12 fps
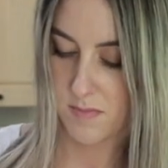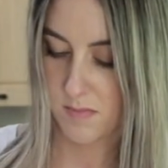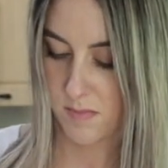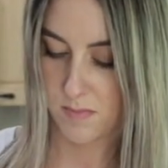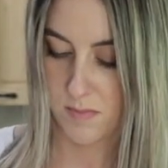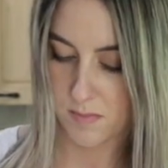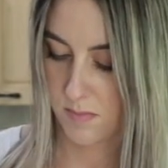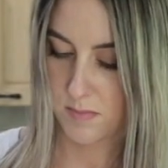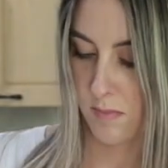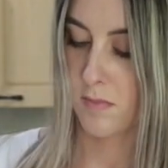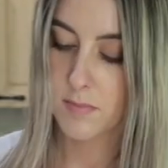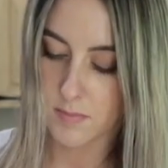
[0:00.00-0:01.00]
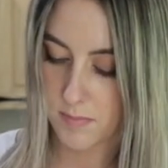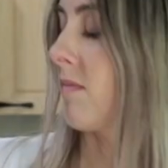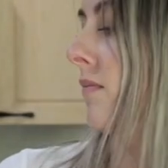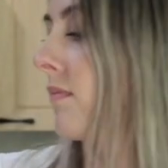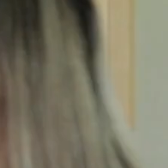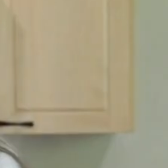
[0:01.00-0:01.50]
It's our Crock-Pot
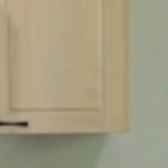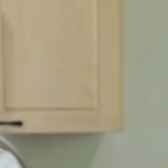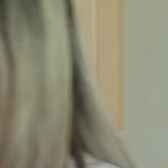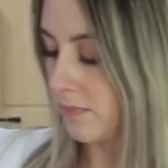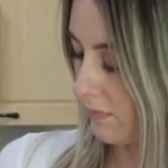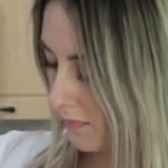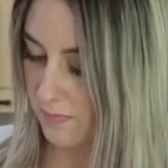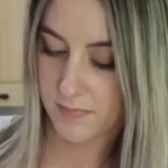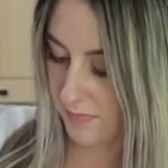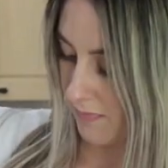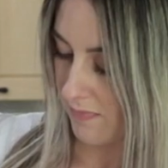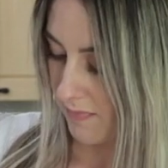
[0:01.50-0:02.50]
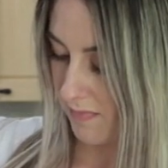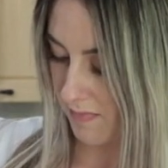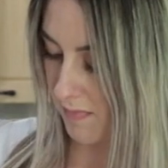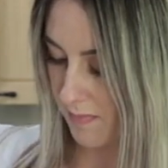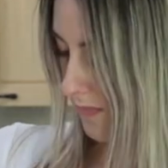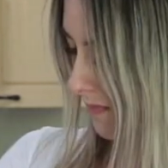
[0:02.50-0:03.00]
lasagna soup.
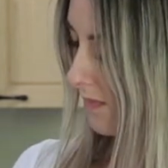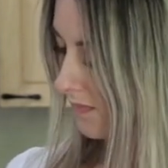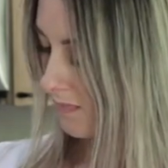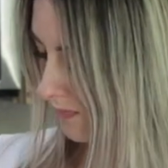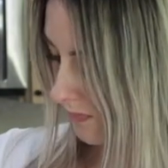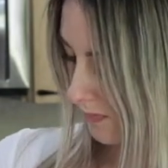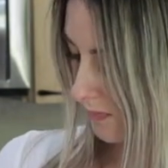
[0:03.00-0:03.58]
This is the one